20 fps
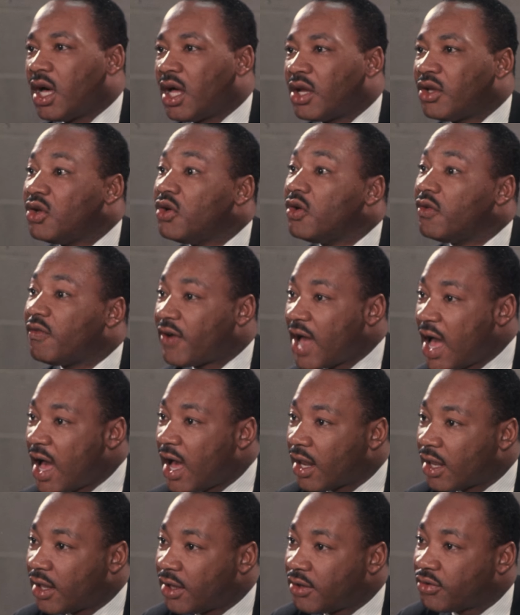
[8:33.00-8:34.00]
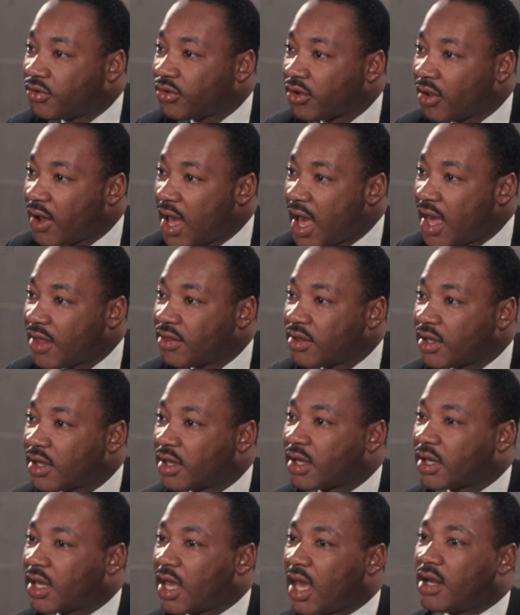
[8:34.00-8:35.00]
new violence. So I think
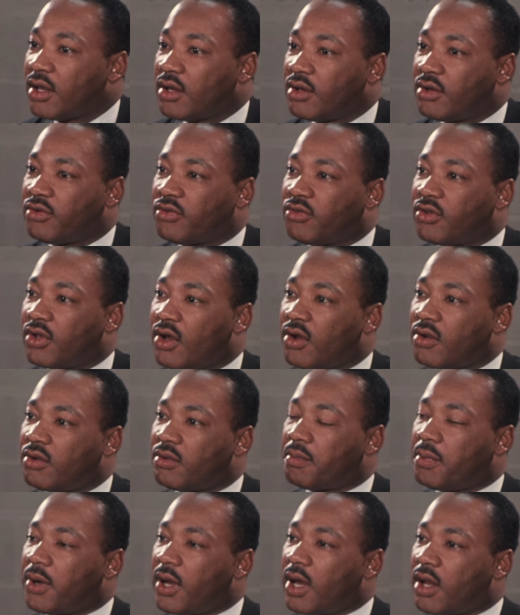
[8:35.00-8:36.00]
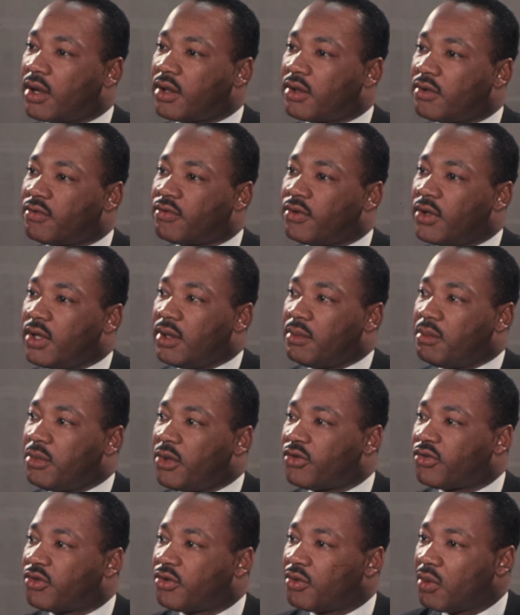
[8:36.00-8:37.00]
a candidacy on the part of
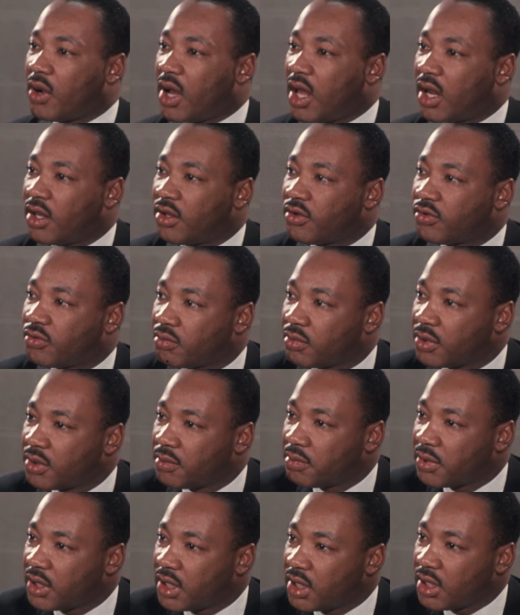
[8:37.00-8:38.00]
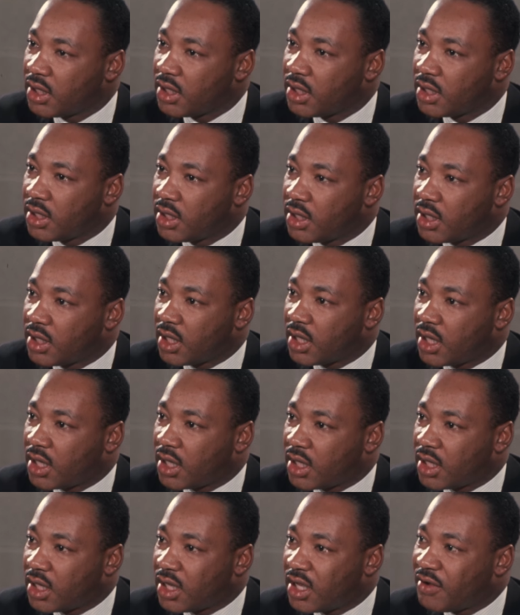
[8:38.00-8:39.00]
Mr. Wallace would be
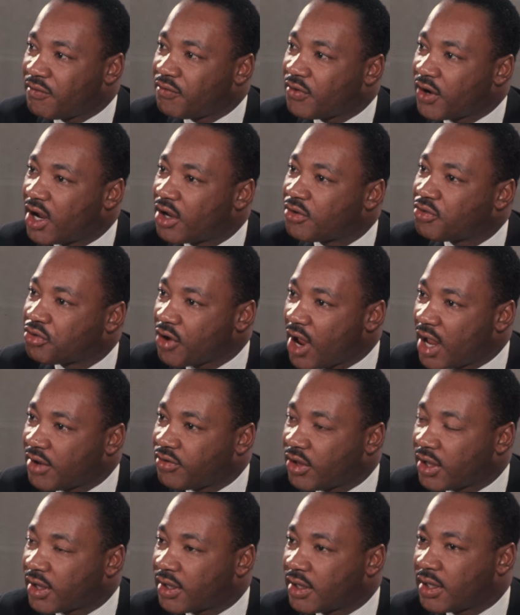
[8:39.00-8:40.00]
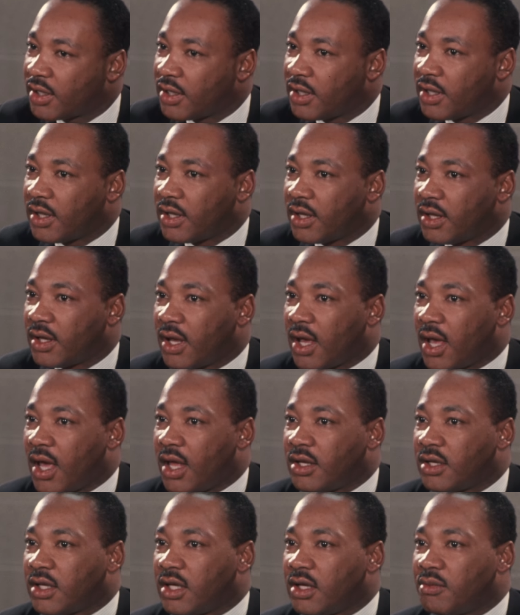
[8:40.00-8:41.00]
a very tragic,
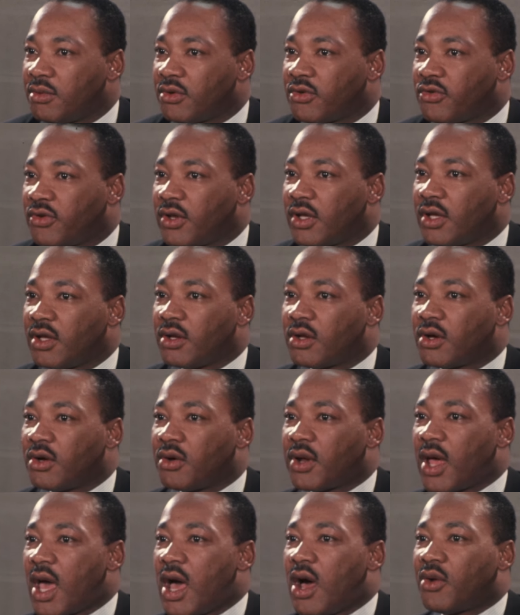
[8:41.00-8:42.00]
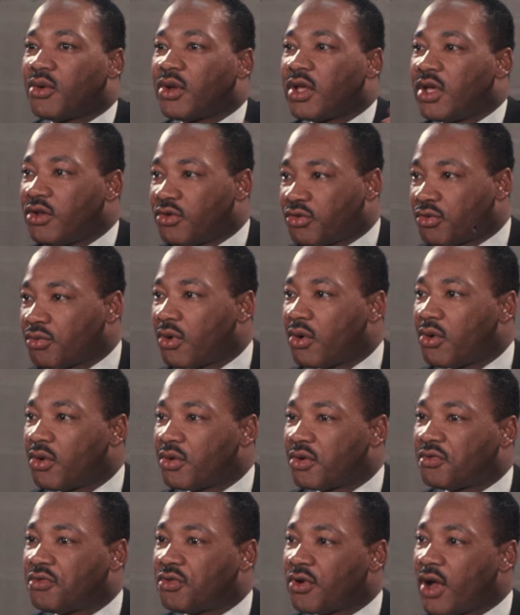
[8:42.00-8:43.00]
and he would still go down his road
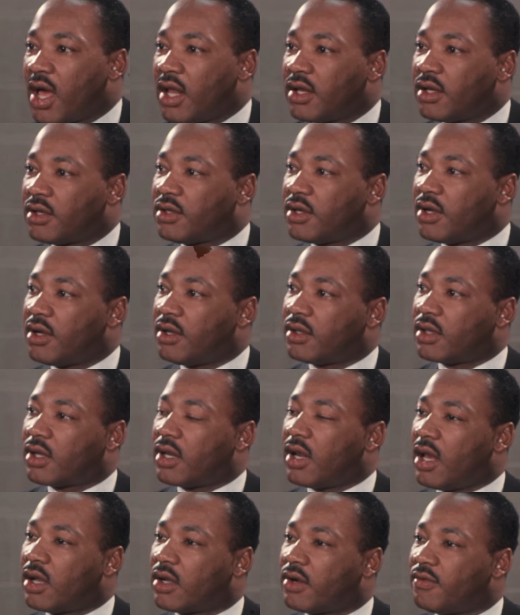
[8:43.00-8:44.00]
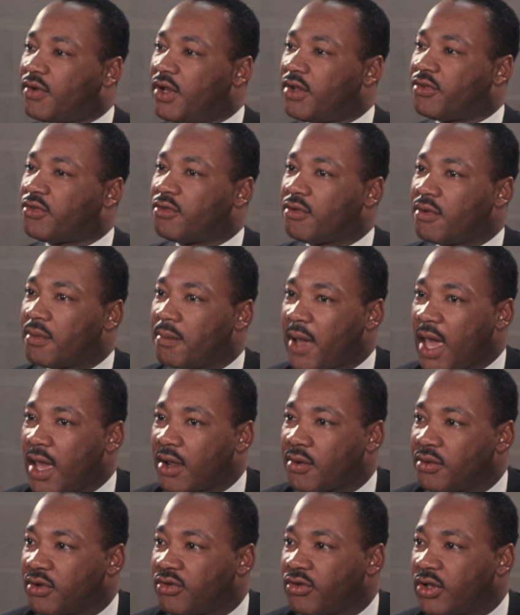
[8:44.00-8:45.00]
of trying to turn the clock of history
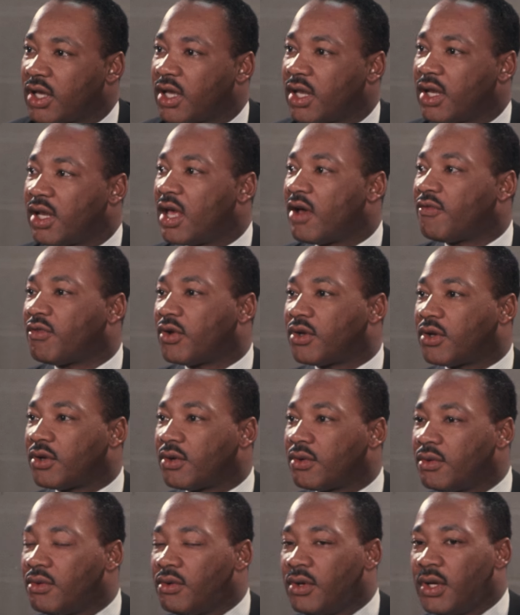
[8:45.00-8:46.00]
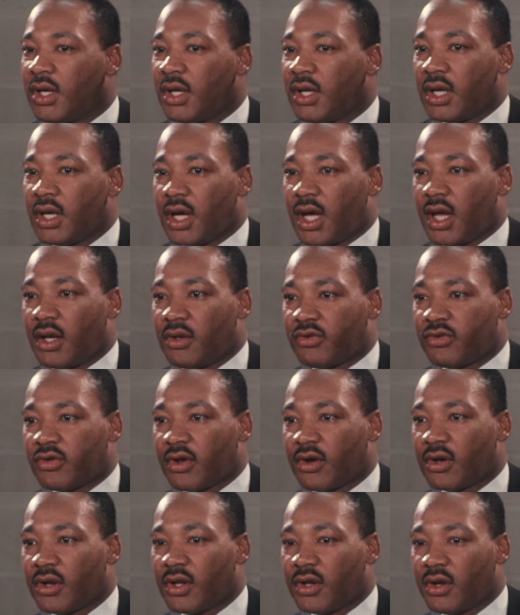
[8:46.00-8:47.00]
back, which he can never do, and
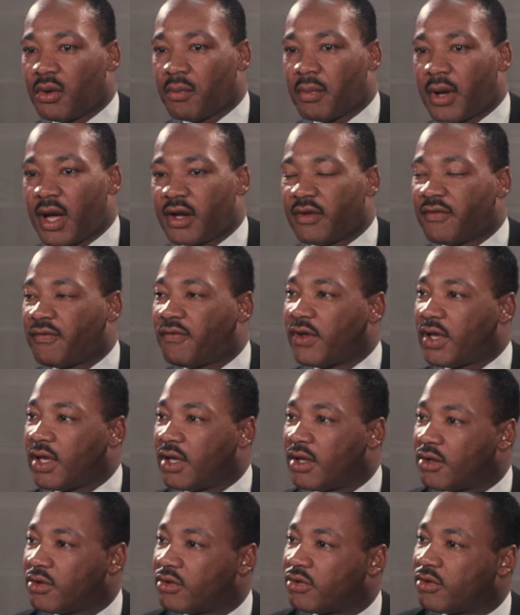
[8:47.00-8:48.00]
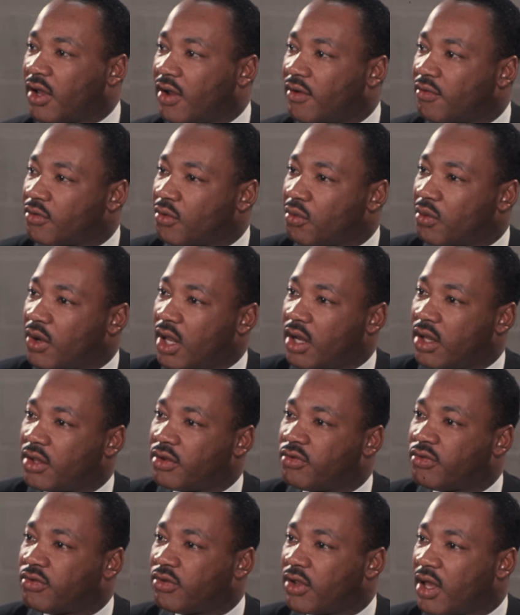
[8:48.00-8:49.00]
certainly nobody fears Governor
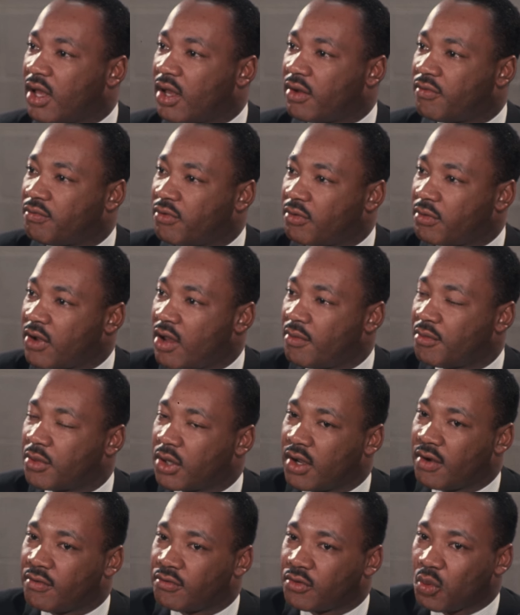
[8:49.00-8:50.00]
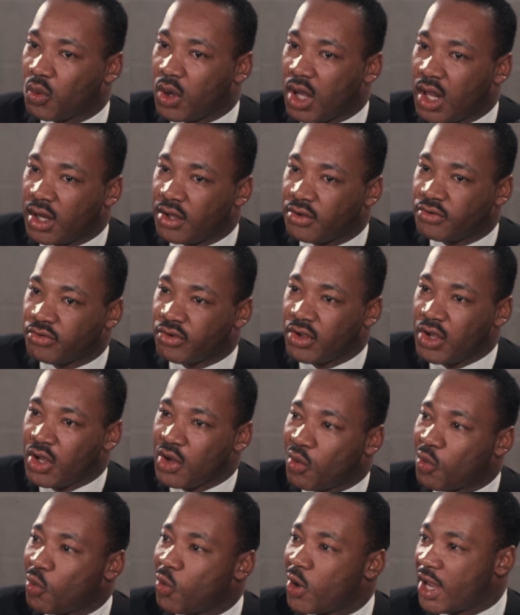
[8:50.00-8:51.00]
Wallace, former Governor Wallace,
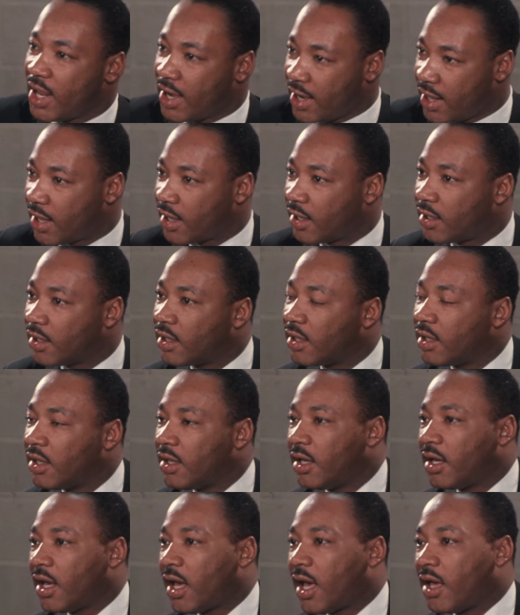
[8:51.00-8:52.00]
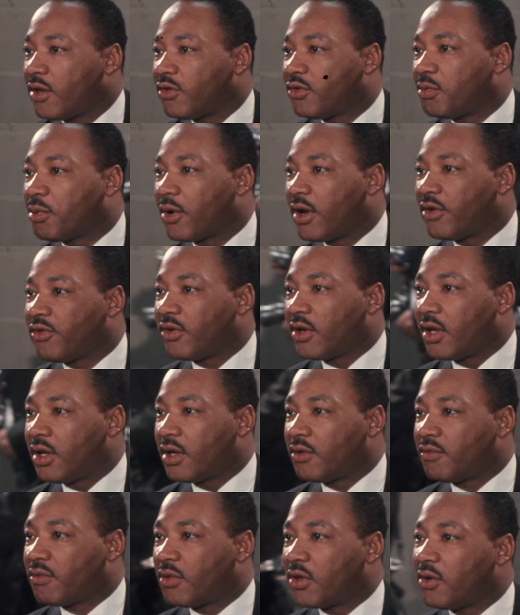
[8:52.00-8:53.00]
winning as President
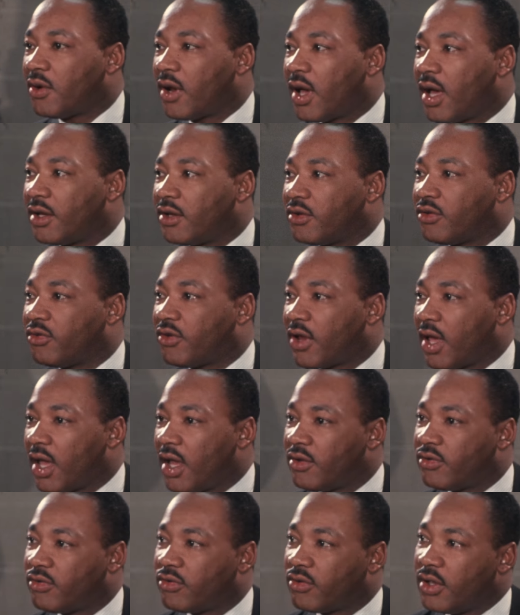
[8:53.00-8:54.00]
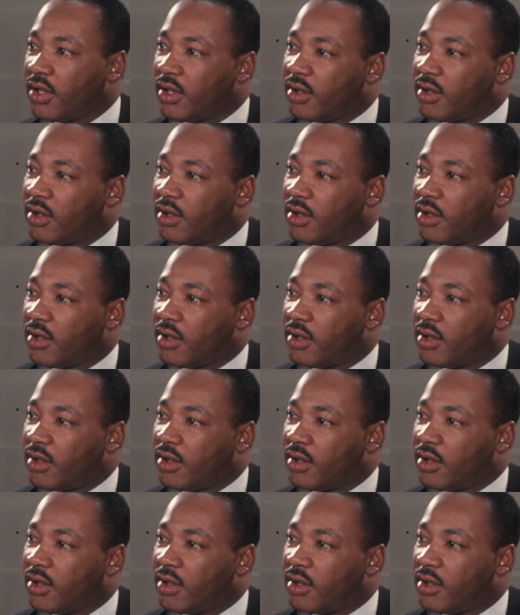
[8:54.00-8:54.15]
of the United States.